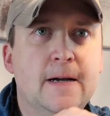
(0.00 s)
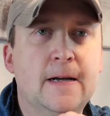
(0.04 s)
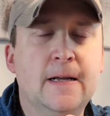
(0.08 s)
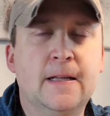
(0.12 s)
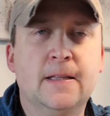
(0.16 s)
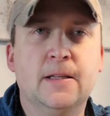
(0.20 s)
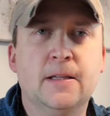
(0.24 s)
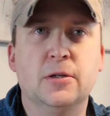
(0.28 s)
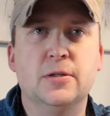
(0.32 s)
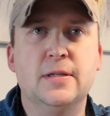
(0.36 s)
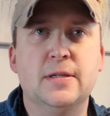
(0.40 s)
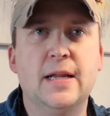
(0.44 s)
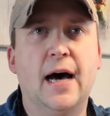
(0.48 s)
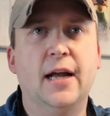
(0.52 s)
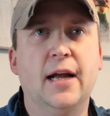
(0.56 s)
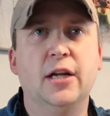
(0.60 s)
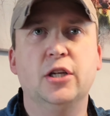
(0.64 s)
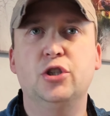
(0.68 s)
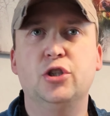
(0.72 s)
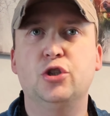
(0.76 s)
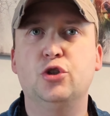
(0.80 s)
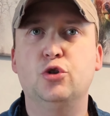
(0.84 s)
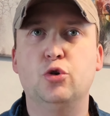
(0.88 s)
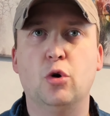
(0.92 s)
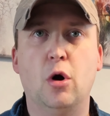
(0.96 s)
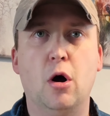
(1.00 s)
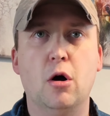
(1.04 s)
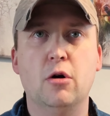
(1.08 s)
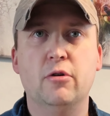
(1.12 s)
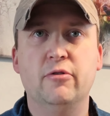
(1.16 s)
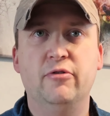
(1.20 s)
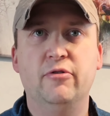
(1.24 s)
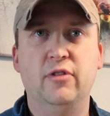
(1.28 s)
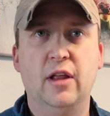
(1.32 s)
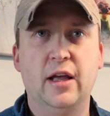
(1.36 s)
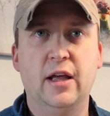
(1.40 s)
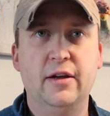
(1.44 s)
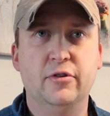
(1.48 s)
There's not a strong
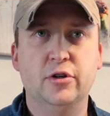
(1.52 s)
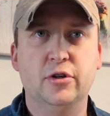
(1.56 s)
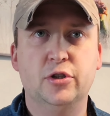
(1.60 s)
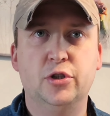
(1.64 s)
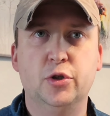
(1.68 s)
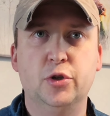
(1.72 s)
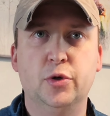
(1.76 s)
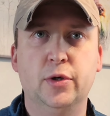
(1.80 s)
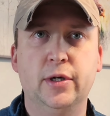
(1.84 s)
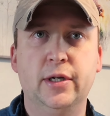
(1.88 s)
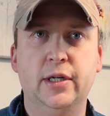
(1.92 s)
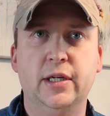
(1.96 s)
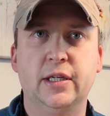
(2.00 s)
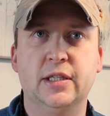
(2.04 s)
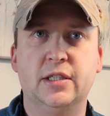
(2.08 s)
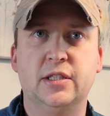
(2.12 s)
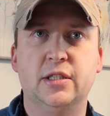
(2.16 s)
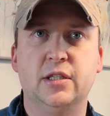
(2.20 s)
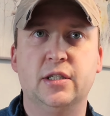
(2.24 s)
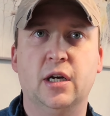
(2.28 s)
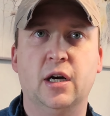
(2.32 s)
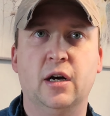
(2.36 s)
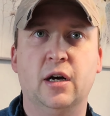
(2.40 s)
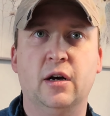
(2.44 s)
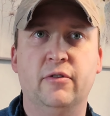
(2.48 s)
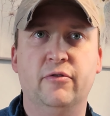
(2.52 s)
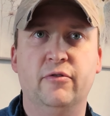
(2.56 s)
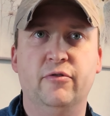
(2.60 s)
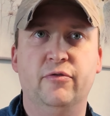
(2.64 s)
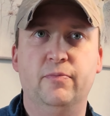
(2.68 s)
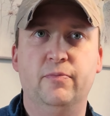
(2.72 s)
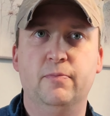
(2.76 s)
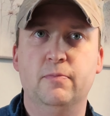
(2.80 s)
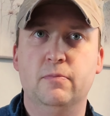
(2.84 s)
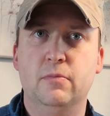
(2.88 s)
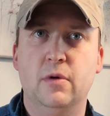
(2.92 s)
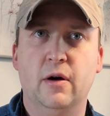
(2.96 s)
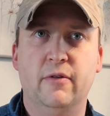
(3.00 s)
flavor to it. It's a
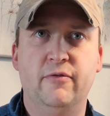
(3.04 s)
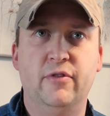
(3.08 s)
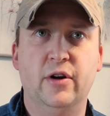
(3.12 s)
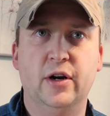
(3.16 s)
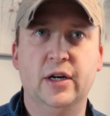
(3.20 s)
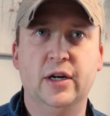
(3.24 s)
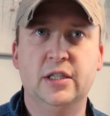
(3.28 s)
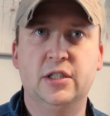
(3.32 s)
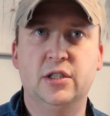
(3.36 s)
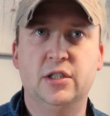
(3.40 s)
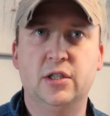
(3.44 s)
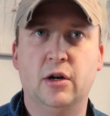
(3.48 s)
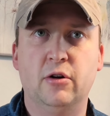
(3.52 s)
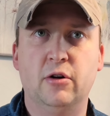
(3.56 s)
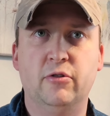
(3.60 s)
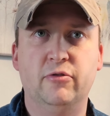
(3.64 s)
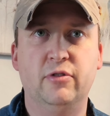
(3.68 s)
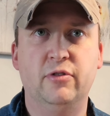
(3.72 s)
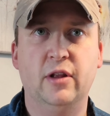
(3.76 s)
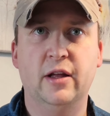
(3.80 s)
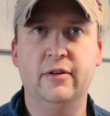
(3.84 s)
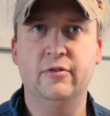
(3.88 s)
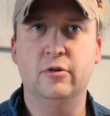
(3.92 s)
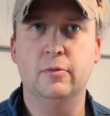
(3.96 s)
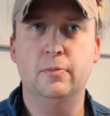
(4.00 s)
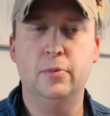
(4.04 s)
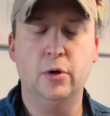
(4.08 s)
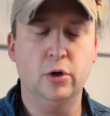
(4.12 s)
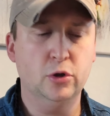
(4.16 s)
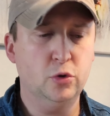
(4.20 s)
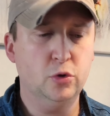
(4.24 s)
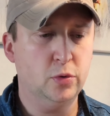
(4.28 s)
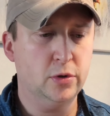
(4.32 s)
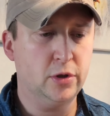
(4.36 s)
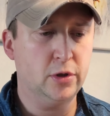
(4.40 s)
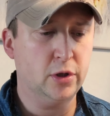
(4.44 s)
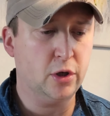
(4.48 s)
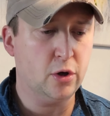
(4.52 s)
very subtle flavor,
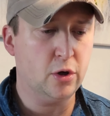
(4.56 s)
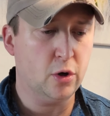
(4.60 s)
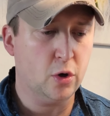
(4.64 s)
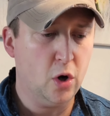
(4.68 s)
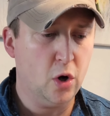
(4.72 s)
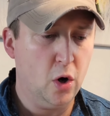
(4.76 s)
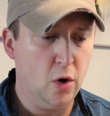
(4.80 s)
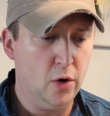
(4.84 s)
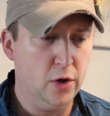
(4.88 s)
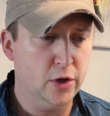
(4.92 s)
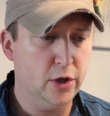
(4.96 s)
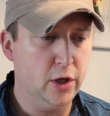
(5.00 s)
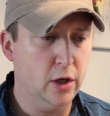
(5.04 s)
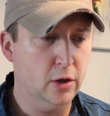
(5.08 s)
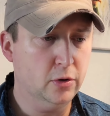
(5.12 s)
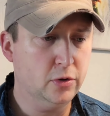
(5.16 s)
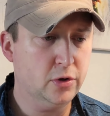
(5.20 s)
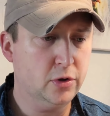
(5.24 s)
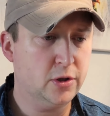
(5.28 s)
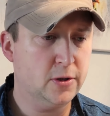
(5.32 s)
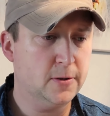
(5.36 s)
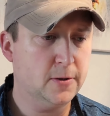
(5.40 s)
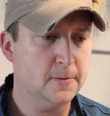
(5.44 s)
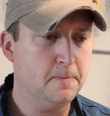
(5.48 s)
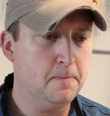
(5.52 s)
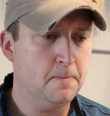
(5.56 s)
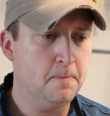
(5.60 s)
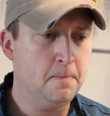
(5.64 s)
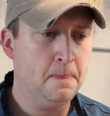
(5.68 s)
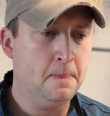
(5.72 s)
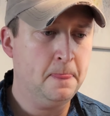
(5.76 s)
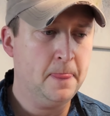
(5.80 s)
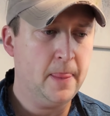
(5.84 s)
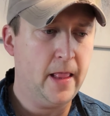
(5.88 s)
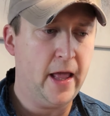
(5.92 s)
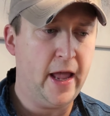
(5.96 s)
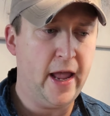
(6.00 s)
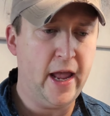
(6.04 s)
both with the cocoa notes
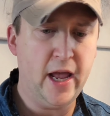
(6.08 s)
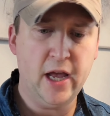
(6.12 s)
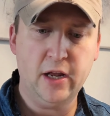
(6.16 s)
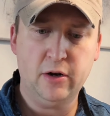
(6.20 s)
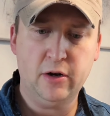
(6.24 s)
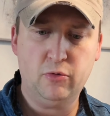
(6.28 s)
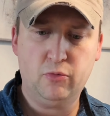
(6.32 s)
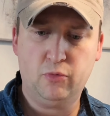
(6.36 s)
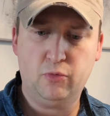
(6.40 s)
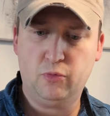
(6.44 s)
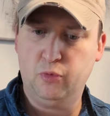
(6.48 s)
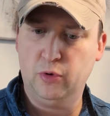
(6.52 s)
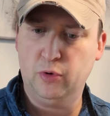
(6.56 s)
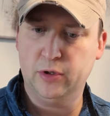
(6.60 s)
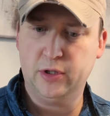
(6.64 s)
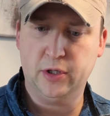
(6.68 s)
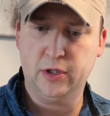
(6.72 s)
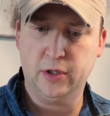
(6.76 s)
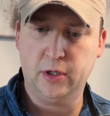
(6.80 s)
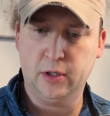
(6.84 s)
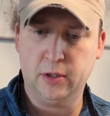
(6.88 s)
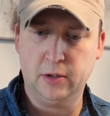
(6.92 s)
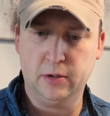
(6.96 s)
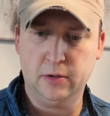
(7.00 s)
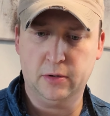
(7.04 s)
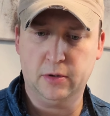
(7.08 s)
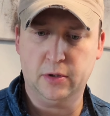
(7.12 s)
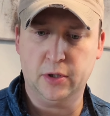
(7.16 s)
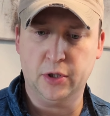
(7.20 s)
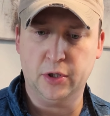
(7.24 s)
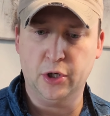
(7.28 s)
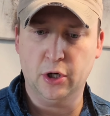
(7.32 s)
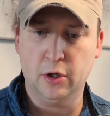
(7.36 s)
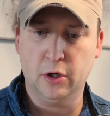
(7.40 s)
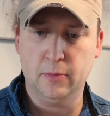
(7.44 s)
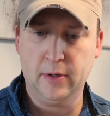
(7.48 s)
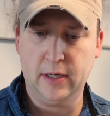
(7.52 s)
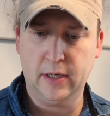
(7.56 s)
and with the
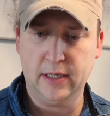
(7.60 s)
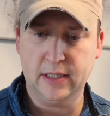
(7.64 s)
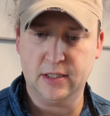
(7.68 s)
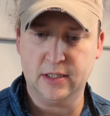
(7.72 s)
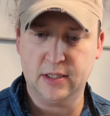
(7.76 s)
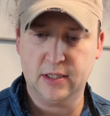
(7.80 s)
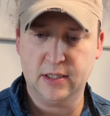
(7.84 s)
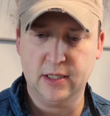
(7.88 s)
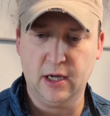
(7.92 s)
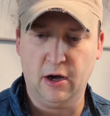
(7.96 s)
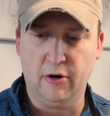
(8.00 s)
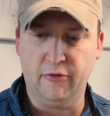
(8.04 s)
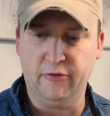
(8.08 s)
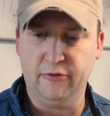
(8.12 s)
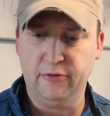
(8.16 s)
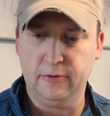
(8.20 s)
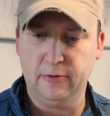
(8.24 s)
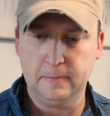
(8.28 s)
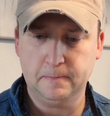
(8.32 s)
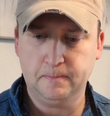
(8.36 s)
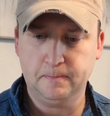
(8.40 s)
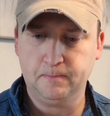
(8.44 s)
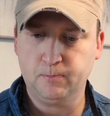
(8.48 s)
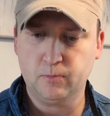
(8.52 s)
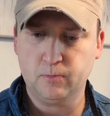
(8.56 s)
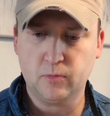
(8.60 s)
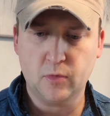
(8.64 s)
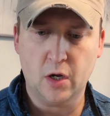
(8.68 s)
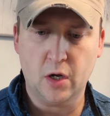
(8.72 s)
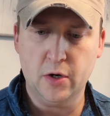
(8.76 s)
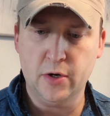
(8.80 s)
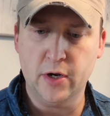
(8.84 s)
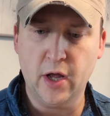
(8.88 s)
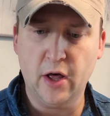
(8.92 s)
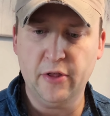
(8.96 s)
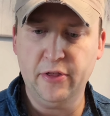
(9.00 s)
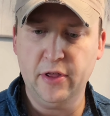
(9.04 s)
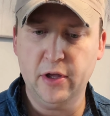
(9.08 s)
yerba itself.
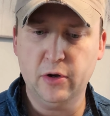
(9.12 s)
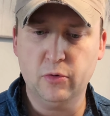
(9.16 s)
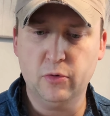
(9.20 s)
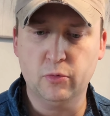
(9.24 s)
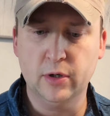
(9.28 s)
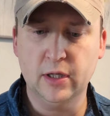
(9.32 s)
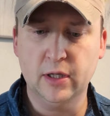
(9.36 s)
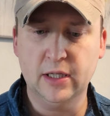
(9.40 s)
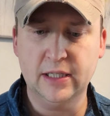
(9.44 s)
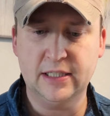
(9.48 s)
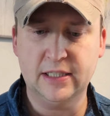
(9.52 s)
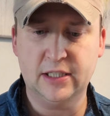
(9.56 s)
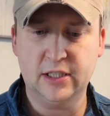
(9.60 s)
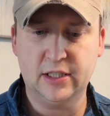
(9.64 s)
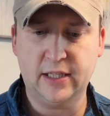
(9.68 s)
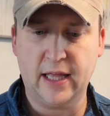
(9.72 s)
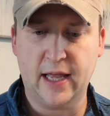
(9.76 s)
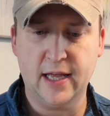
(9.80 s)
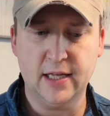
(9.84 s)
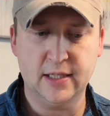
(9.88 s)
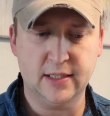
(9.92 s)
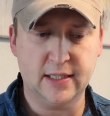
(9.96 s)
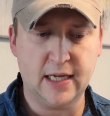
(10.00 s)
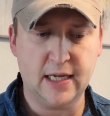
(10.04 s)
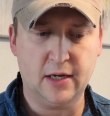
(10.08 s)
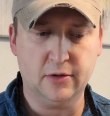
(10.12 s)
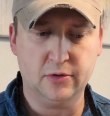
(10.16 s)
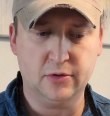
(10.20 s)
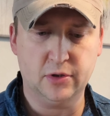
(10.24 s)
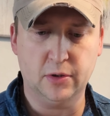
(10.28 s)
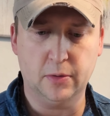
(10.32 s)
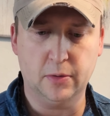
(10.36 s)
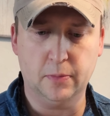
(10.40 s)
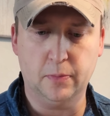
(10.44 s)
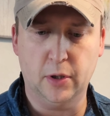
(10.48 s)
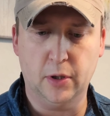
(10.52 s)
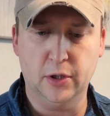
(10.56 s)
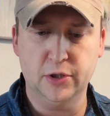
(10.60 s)
Nothing really stands out
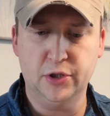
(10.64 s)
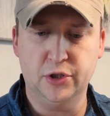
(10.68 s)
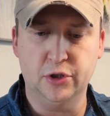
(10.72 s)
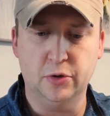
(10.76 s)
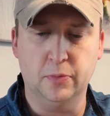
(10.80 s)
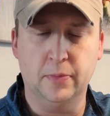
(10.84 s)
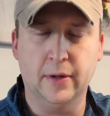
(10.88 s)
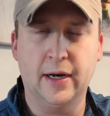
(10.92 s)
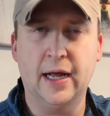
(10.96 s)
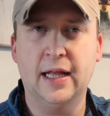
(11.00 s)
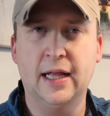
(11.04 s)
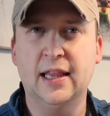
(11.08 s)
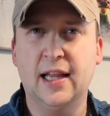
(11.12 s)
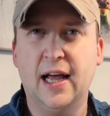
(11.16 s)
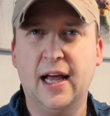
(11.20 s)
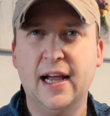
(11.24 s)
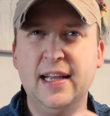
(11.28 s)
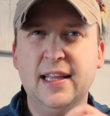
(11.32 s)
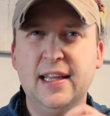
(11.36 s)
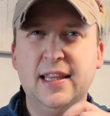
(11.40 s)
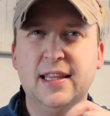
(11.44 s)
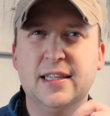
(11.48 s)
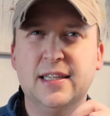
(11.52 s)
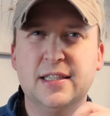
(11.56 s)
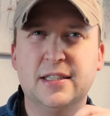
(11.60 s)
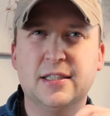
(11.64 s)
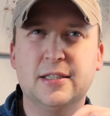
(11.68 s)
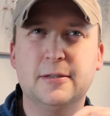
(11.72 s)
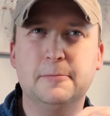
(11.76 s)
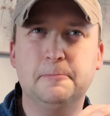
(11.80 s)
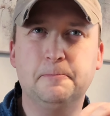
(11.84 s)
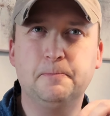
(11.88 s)
to punch you, but I like this